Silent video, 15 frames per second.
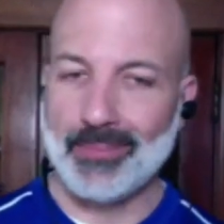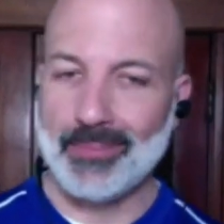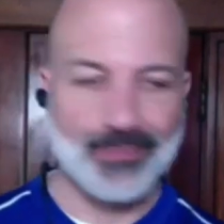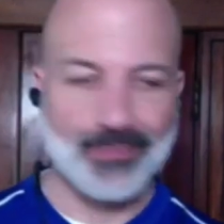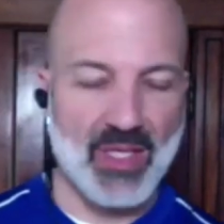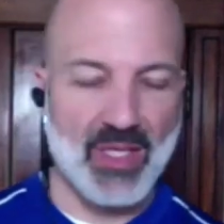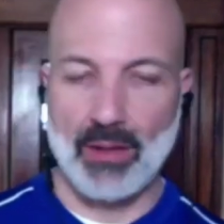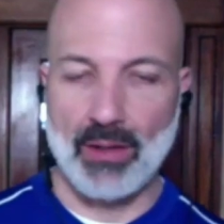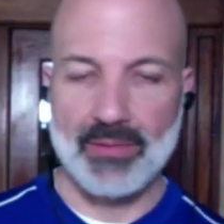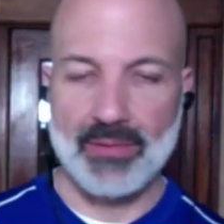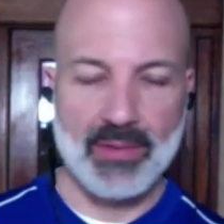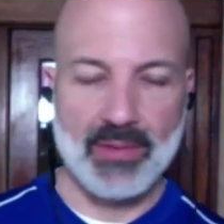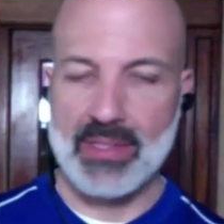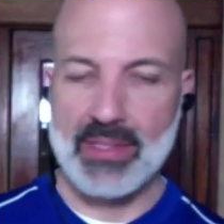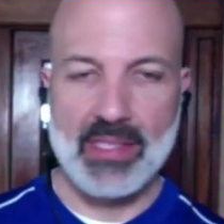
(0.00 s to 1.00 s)
um, you
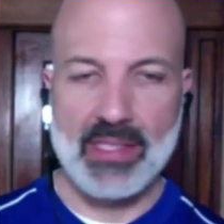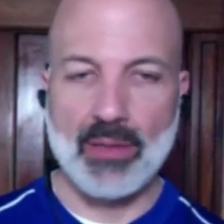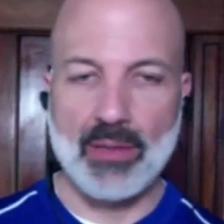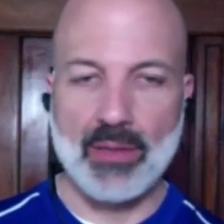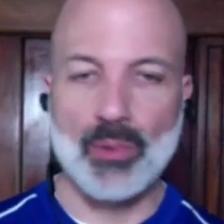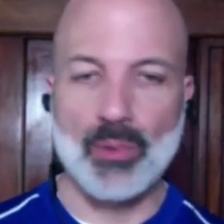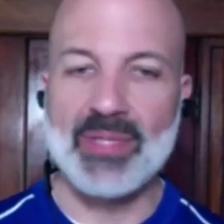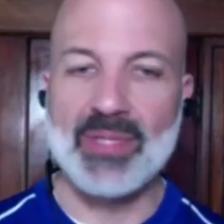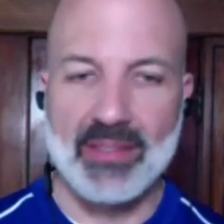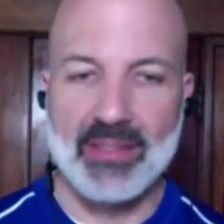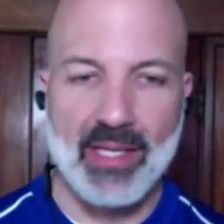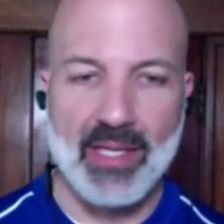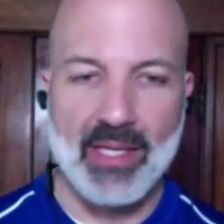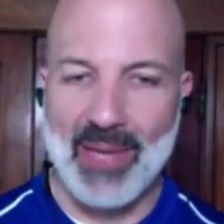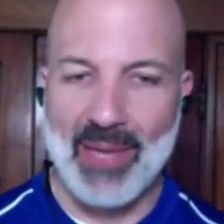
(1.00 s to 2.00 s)
know, it
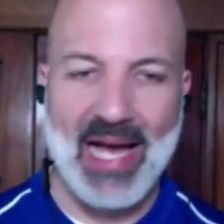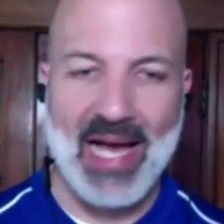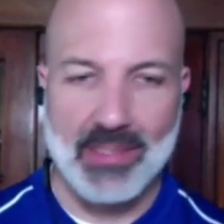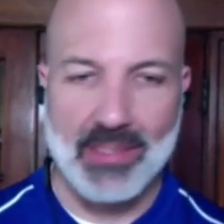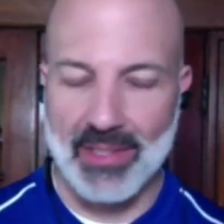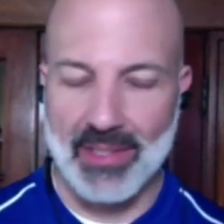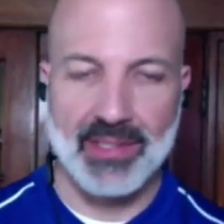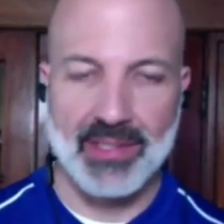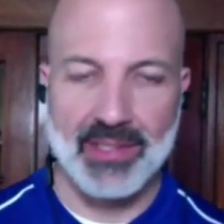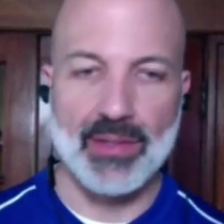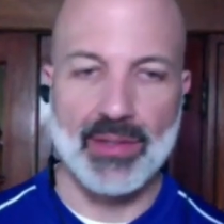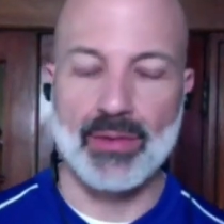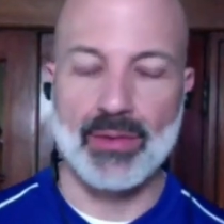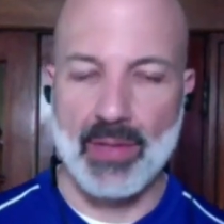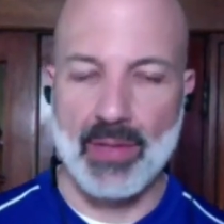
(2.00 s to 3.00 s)
would be impossible
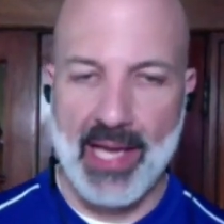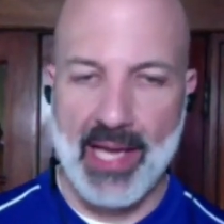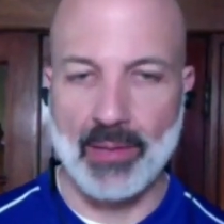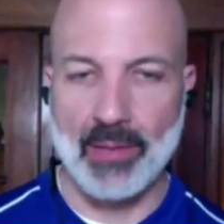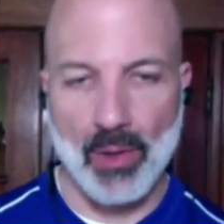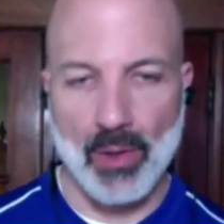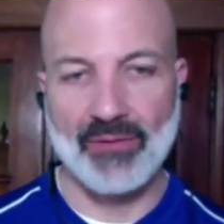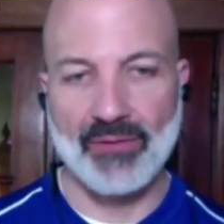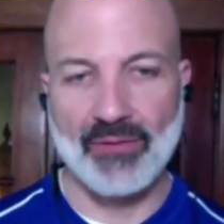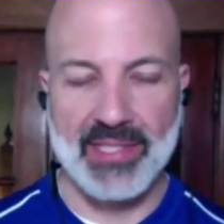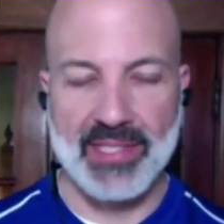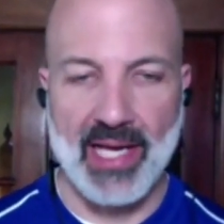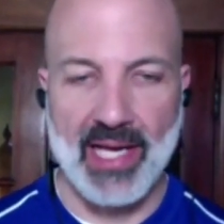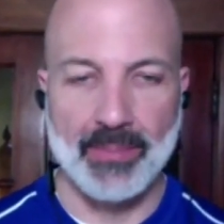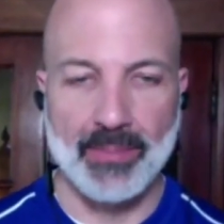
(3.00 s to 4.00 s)
to do and
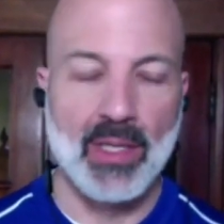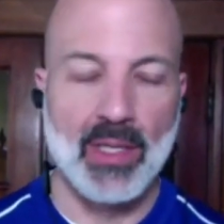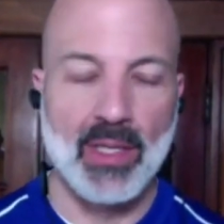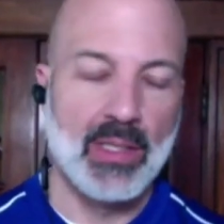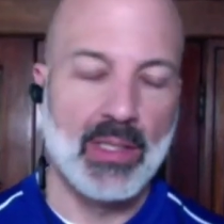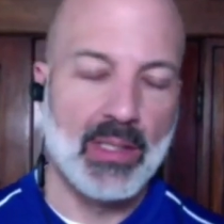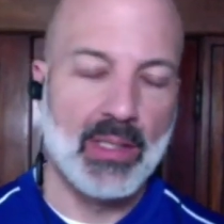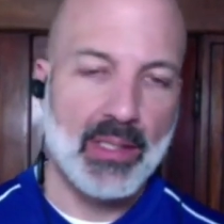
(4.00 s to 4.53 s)
work full time.